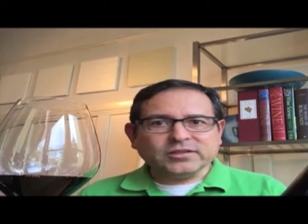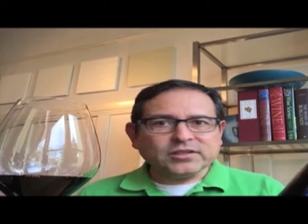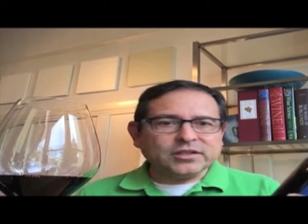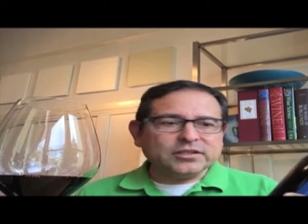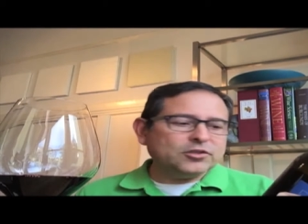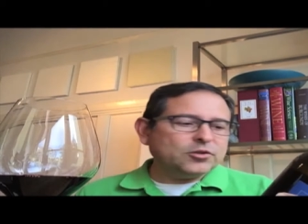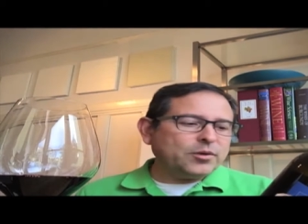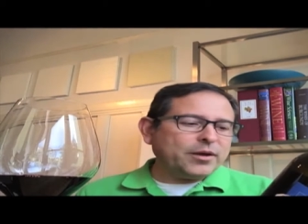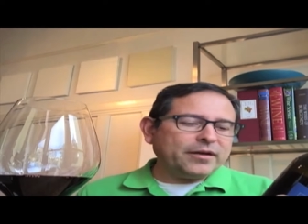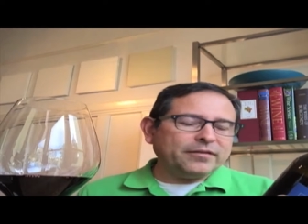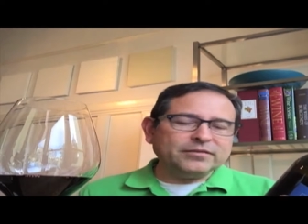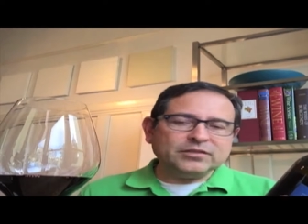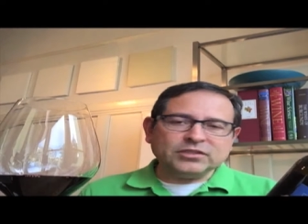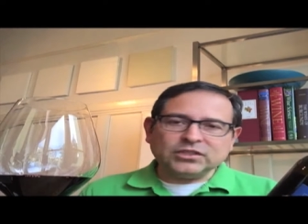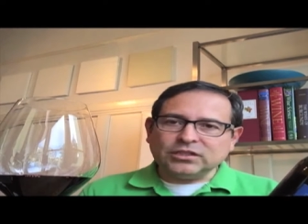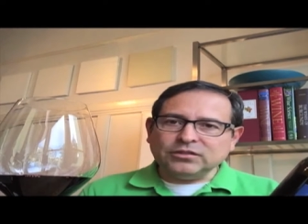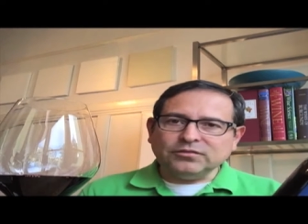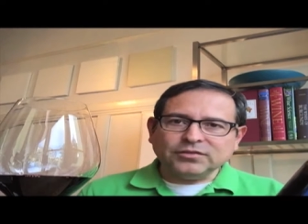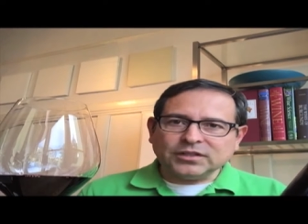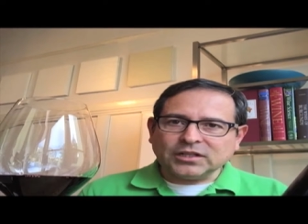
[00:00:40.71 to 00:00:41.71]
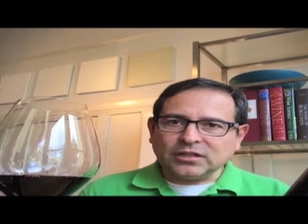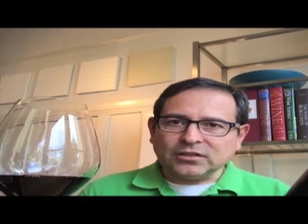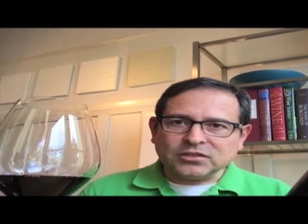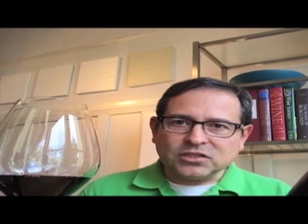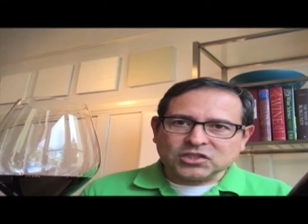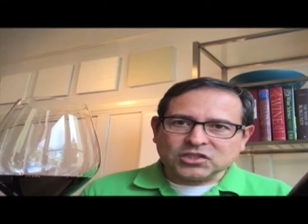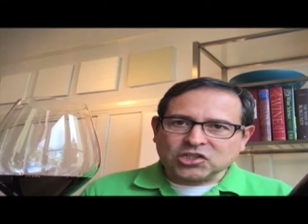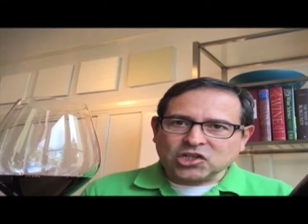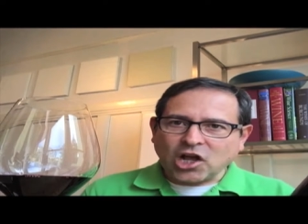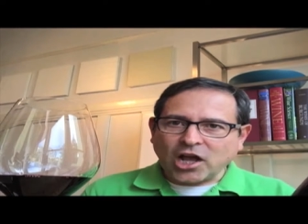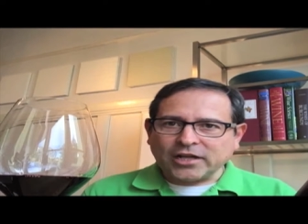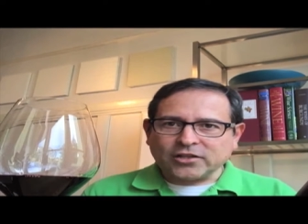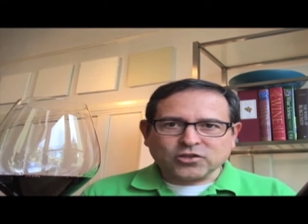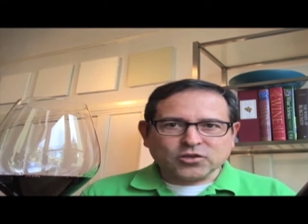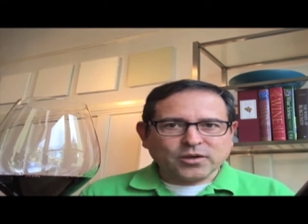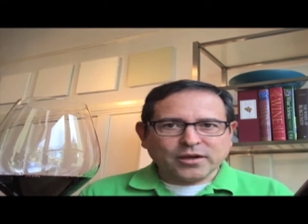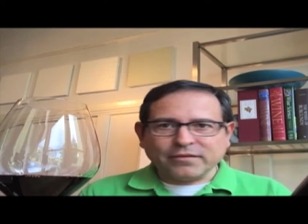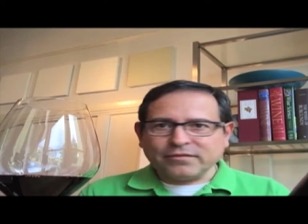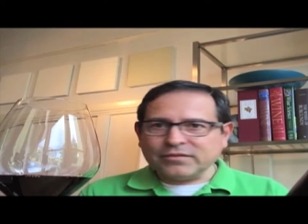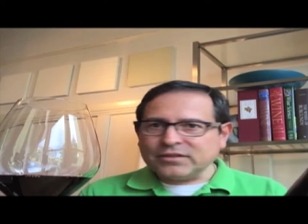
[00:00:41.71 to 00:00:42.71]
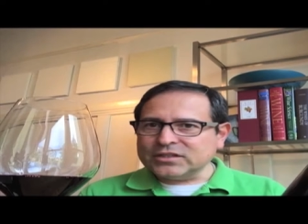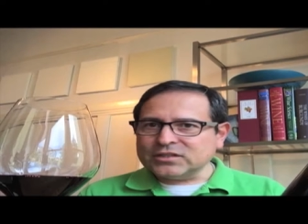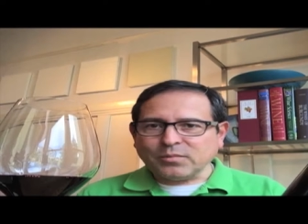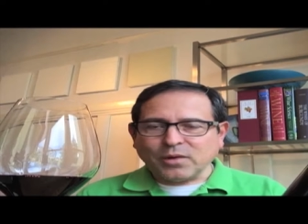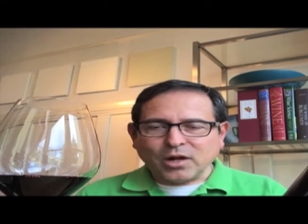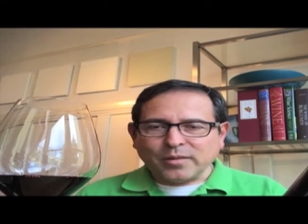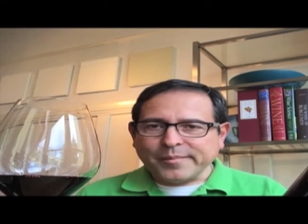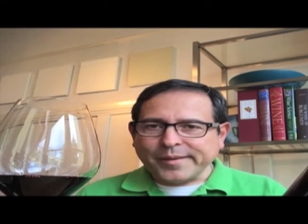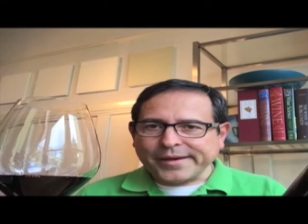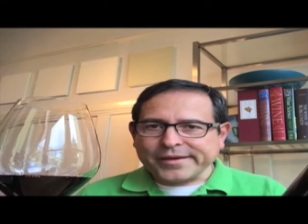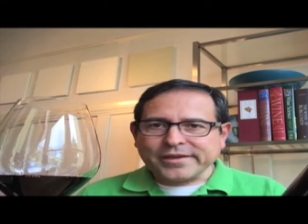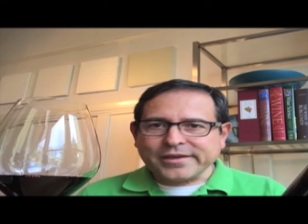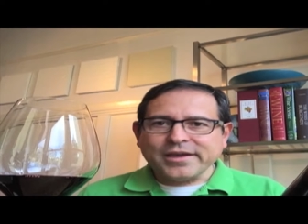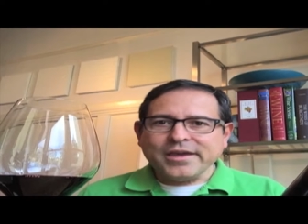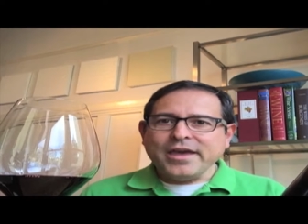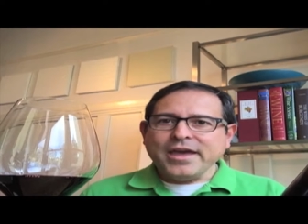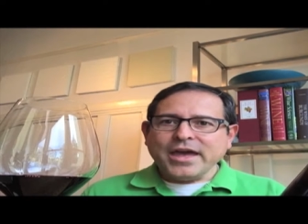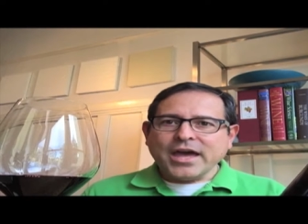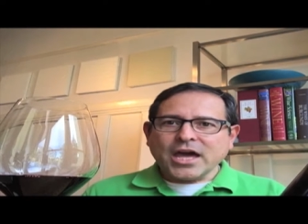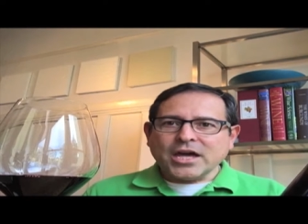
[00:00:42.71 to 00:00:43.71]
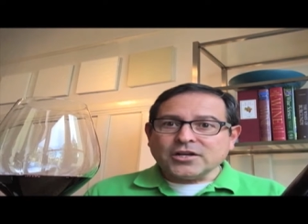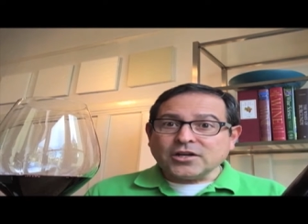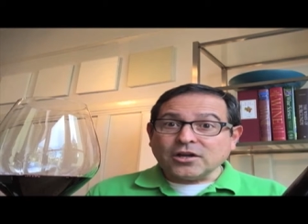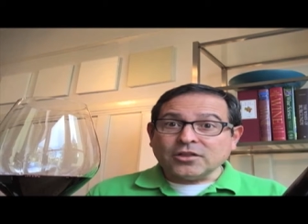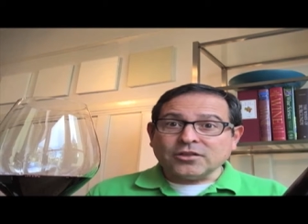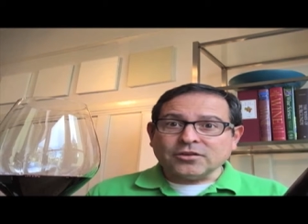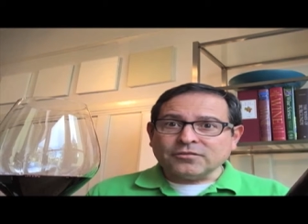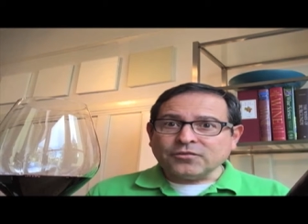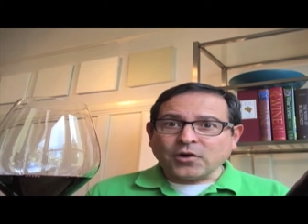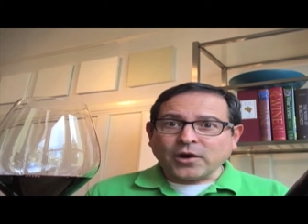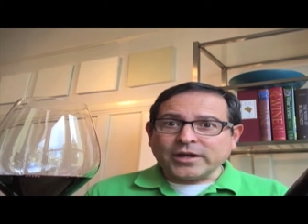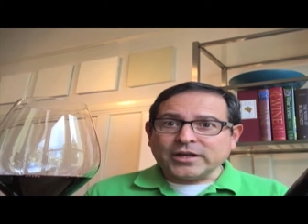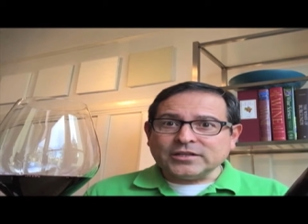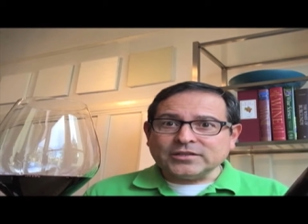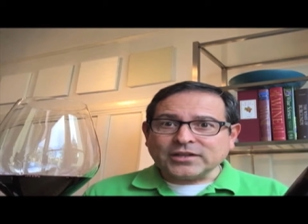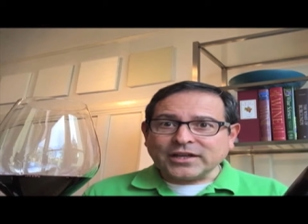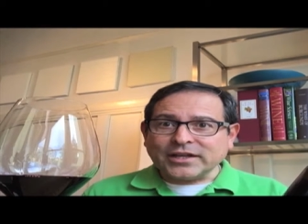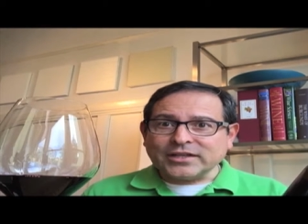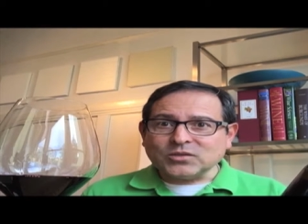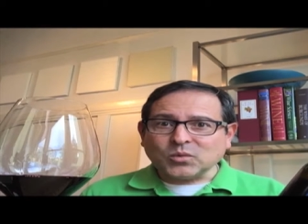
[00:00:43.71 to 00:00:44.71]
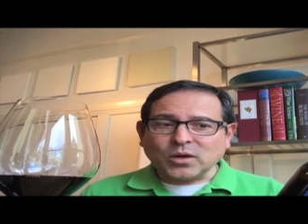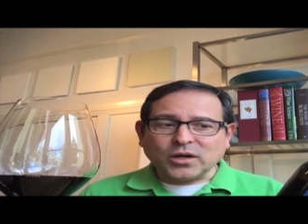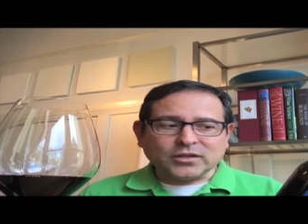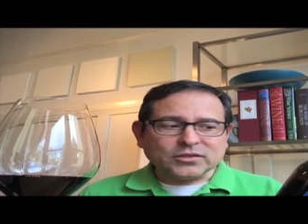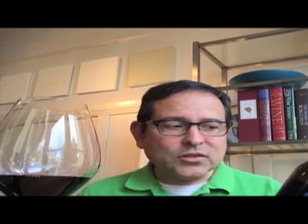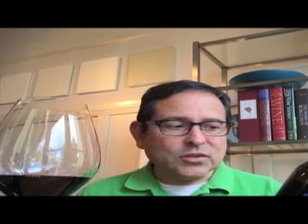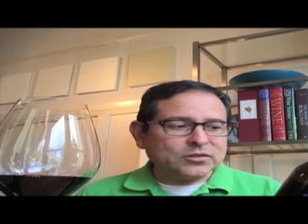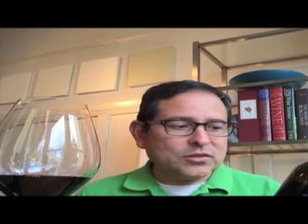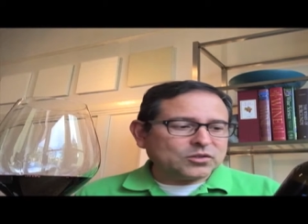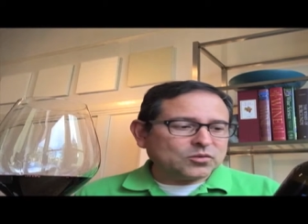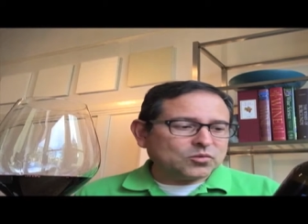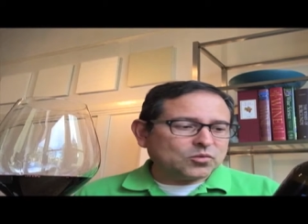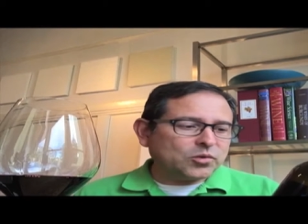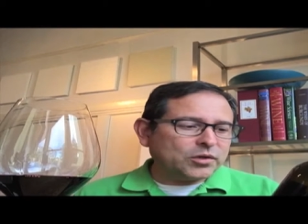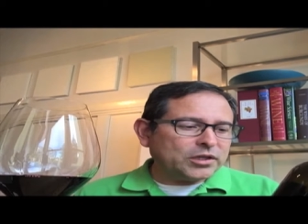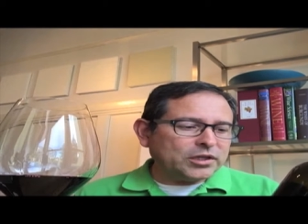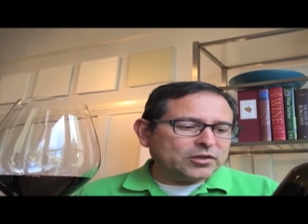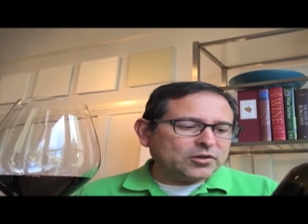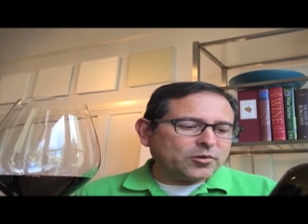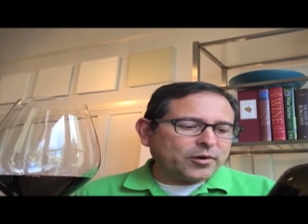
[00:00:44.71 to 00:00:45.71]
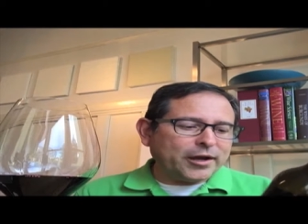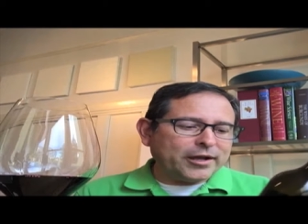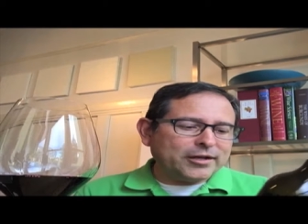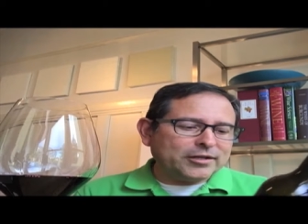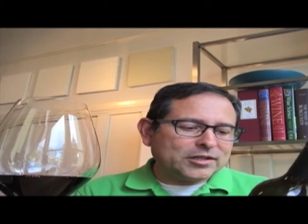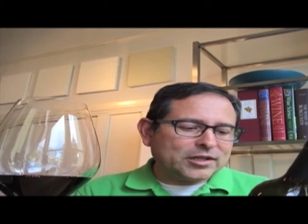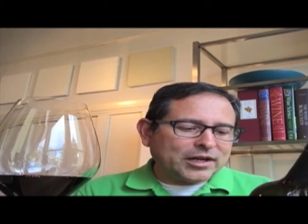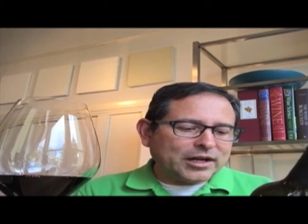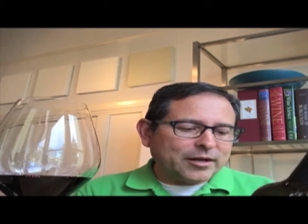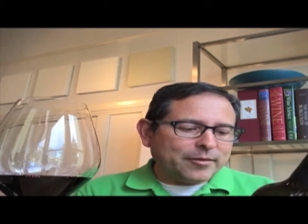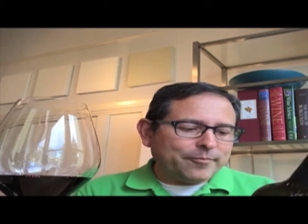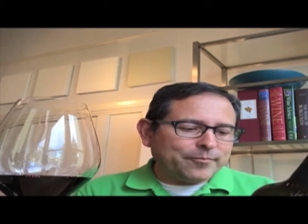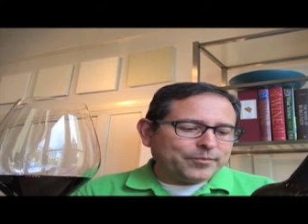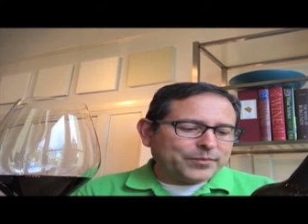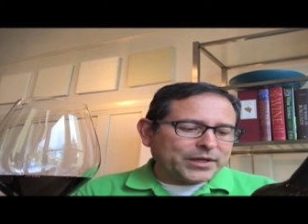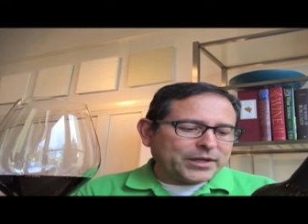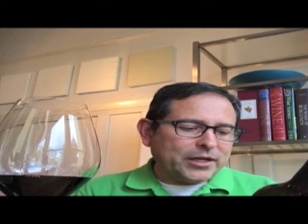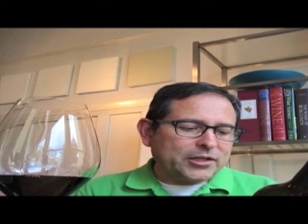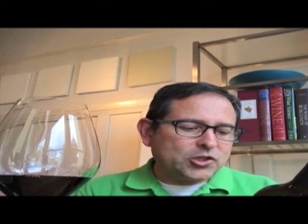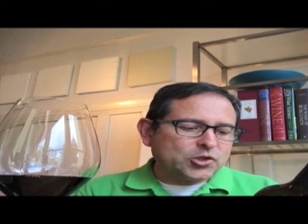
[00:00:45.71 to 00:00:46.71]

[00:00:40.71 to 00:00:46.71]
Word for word: And you have Zinfandel, Tannat, you have this Malbec and other varieties as well. So it's a really great um, uh,